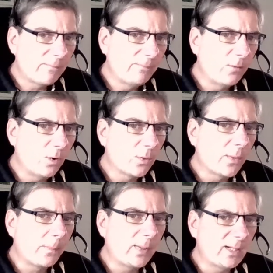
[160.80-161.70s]
For
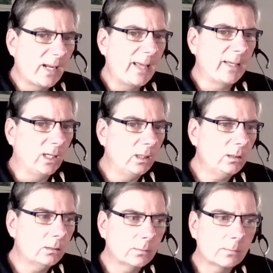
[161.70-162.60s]
the player,
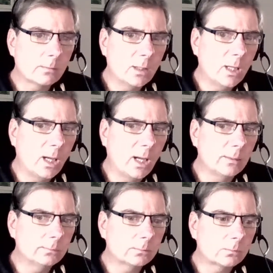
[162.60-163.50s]

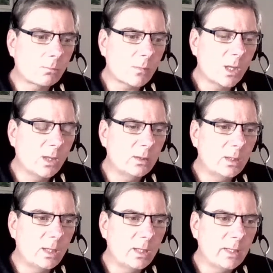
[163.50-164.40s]
um,
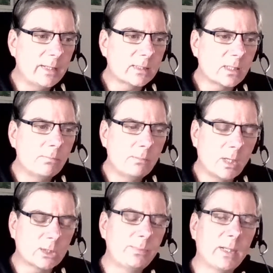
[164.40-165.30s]
it's a
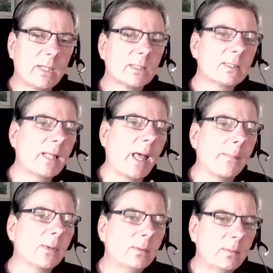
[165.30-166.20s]
much bigger
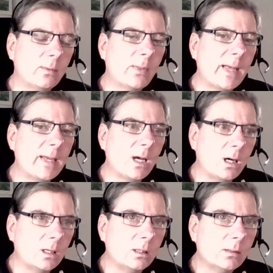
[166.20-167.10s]
step. They
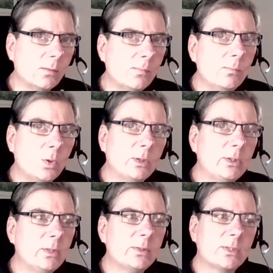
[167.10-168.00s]
are more
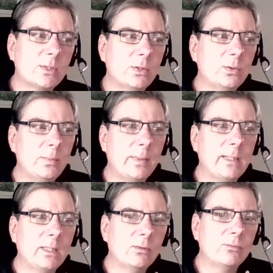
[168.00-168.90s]
used to
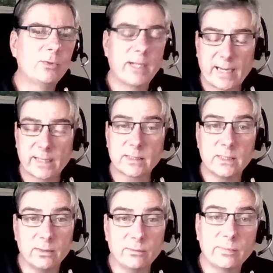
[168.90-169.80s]
being
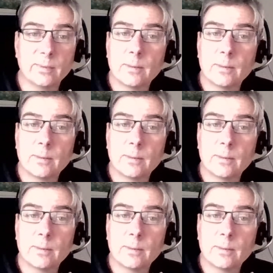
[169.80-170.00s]
reactive.